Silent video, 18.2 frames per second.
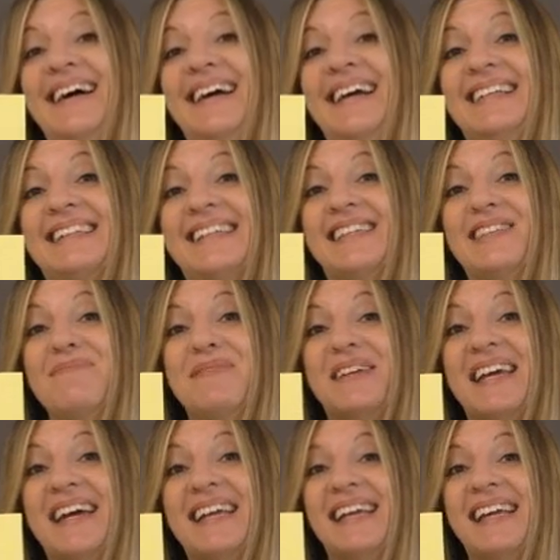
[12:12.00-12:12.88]
It's at the
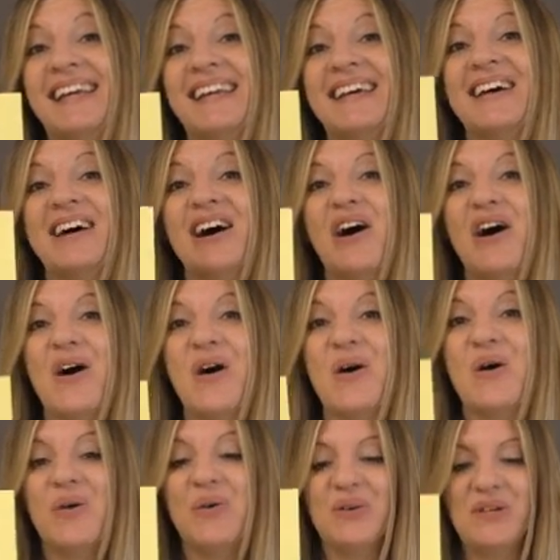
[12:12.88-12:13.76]
beginning.
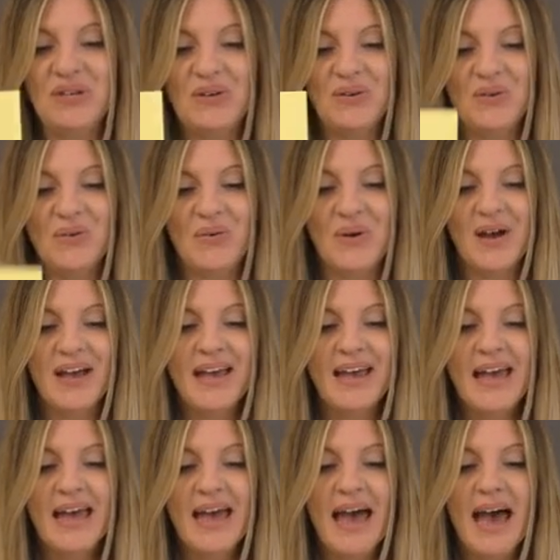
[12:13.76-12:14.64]
OU.
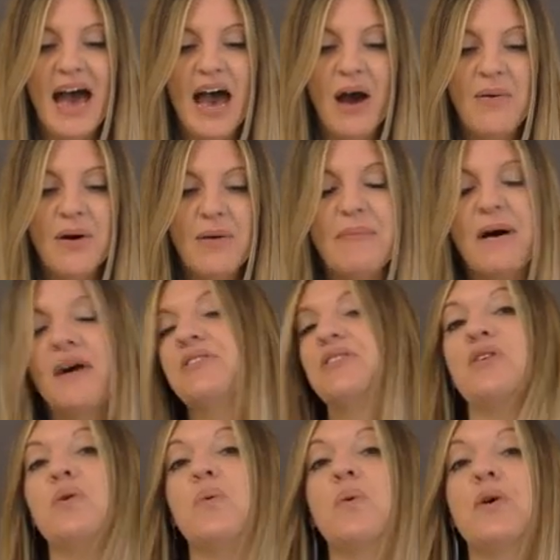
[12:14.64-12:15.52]
How
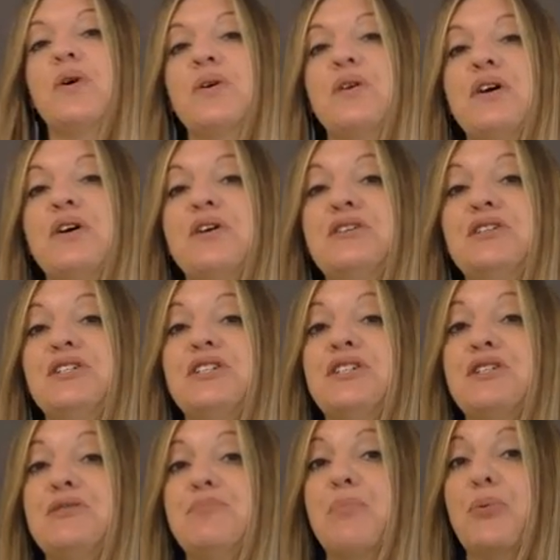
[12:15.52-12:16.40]
about the word
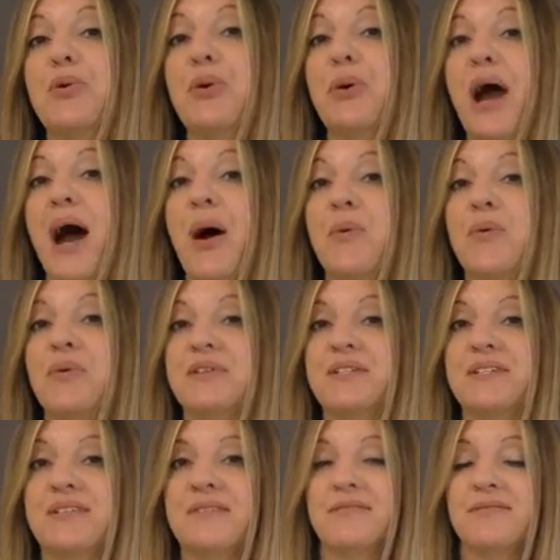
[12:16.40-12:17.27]

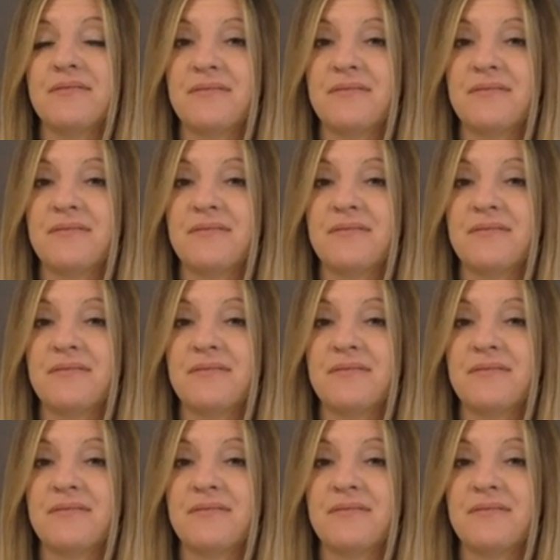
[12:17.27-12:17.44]
sprout?